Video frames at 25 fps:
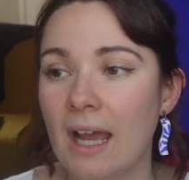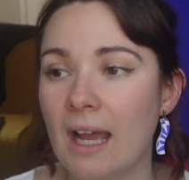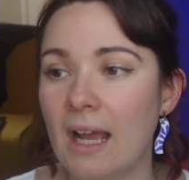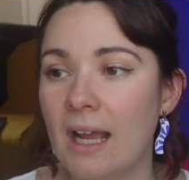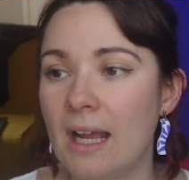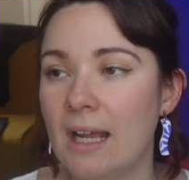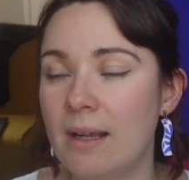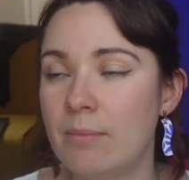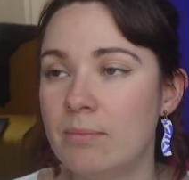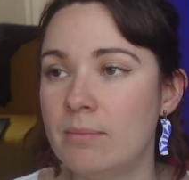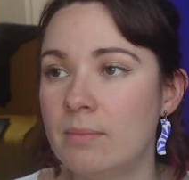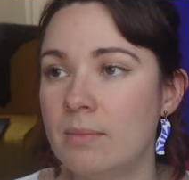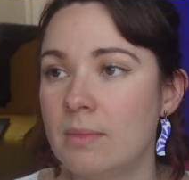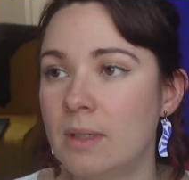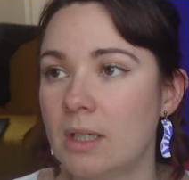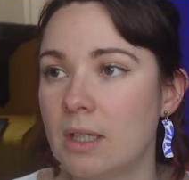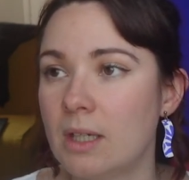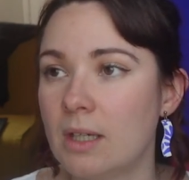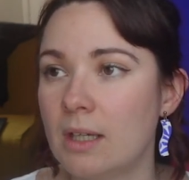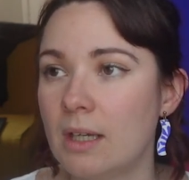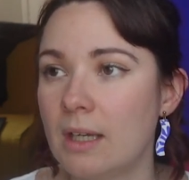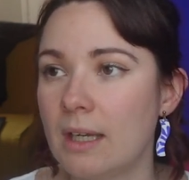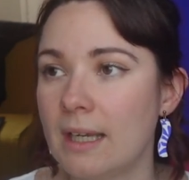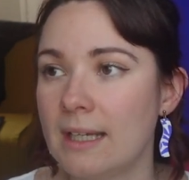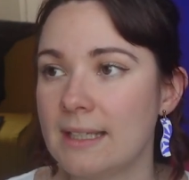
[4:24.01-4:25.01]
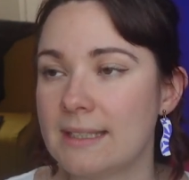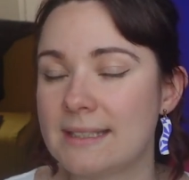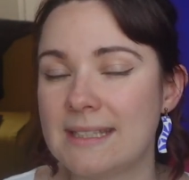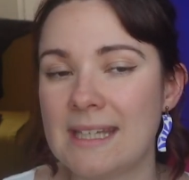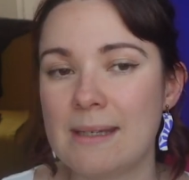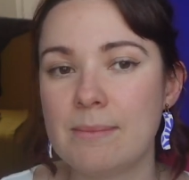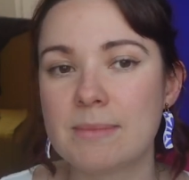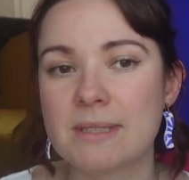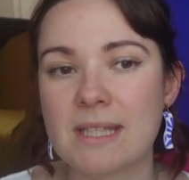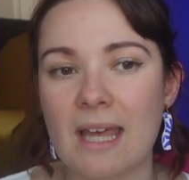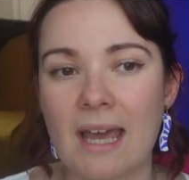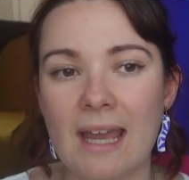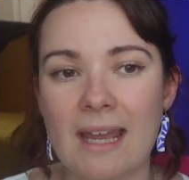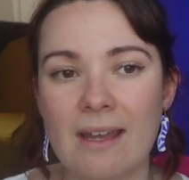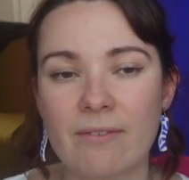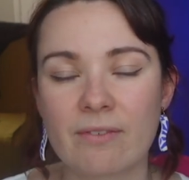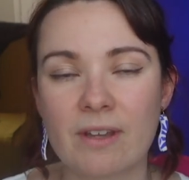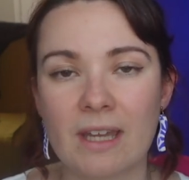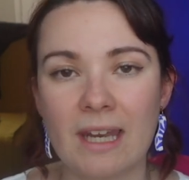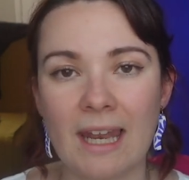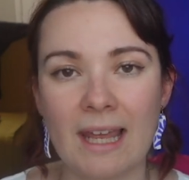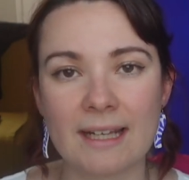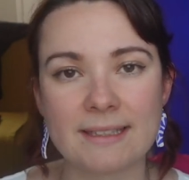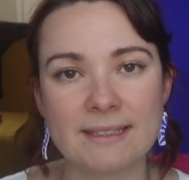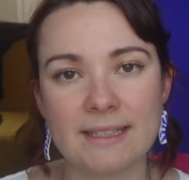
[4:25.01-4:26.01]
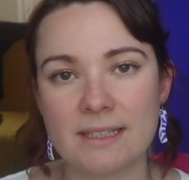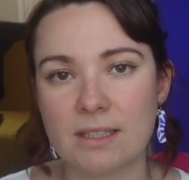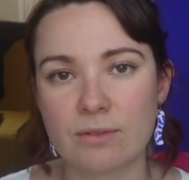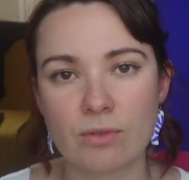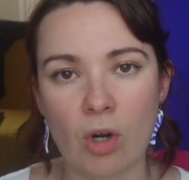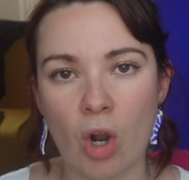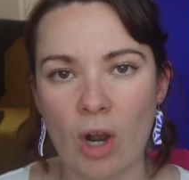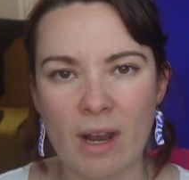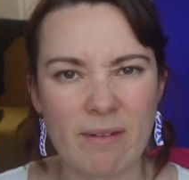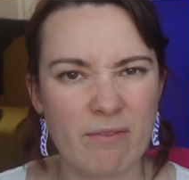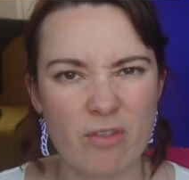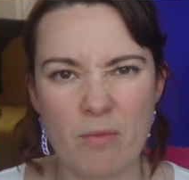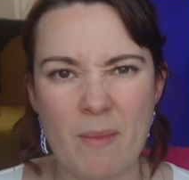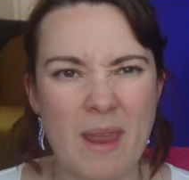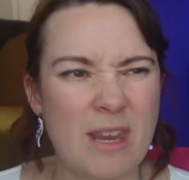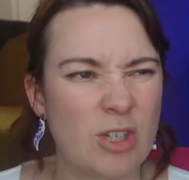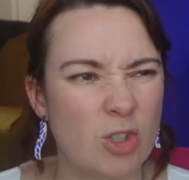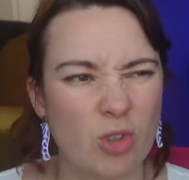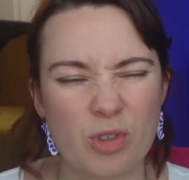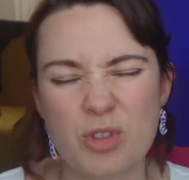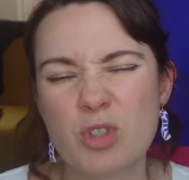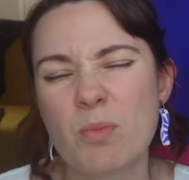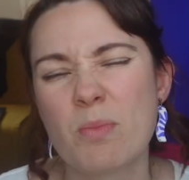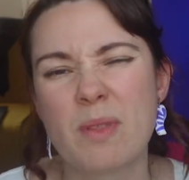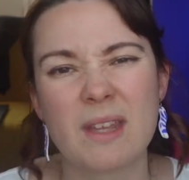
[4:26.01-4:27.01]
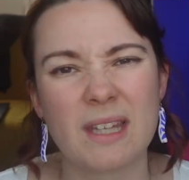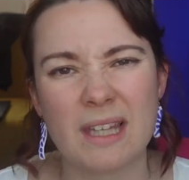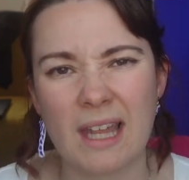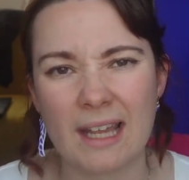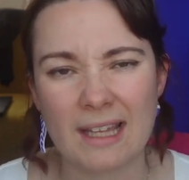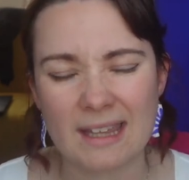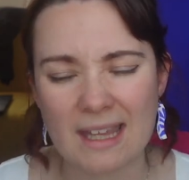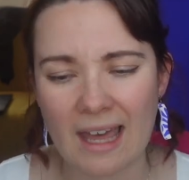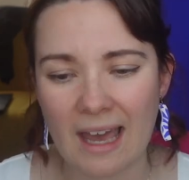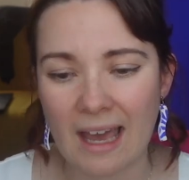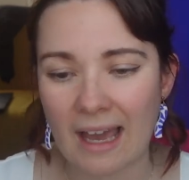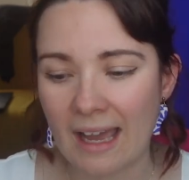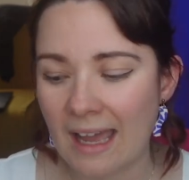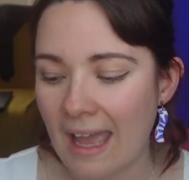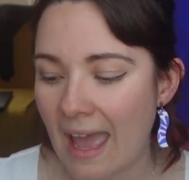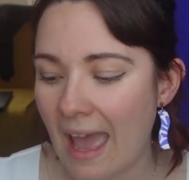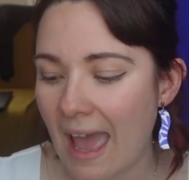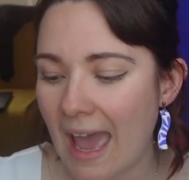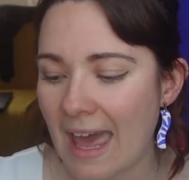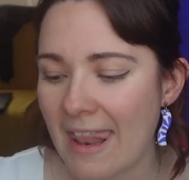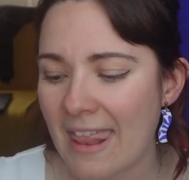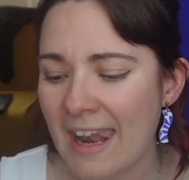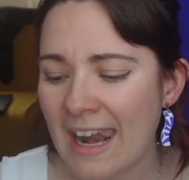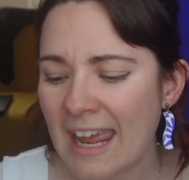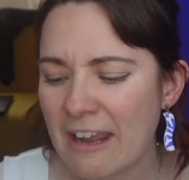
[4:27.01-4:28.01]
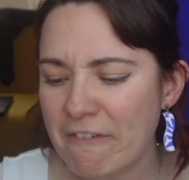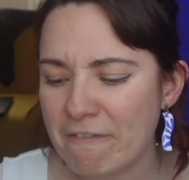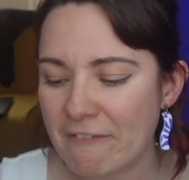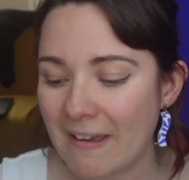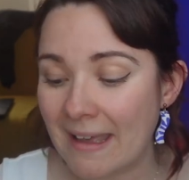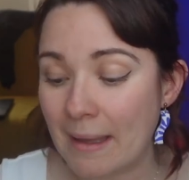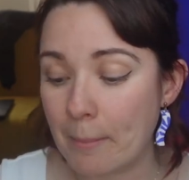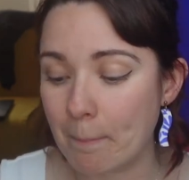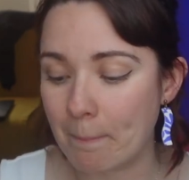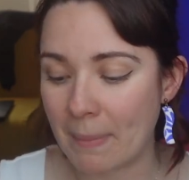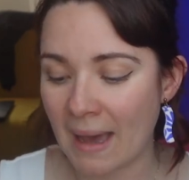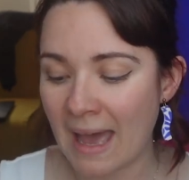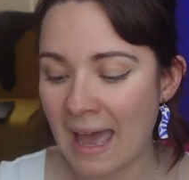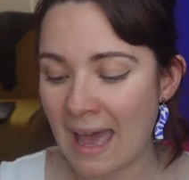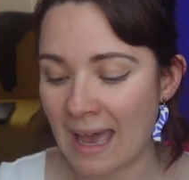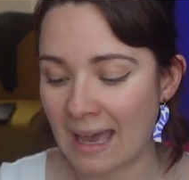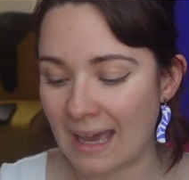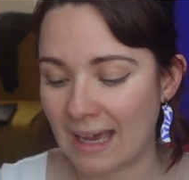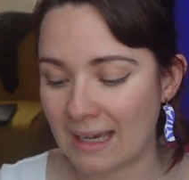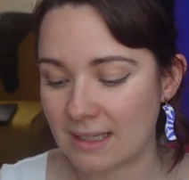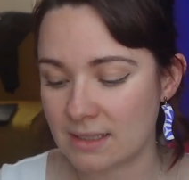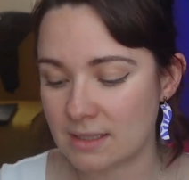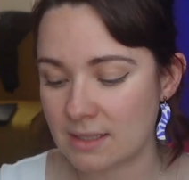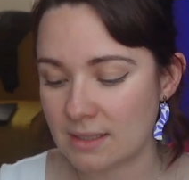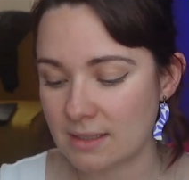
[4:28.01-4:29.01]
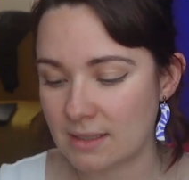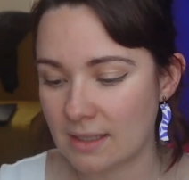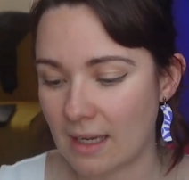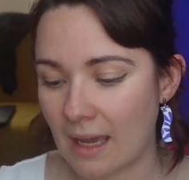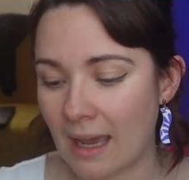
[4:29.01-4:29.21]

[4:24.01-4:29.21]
It seems that I have collected the wrong information or something like that. And then I felt bad.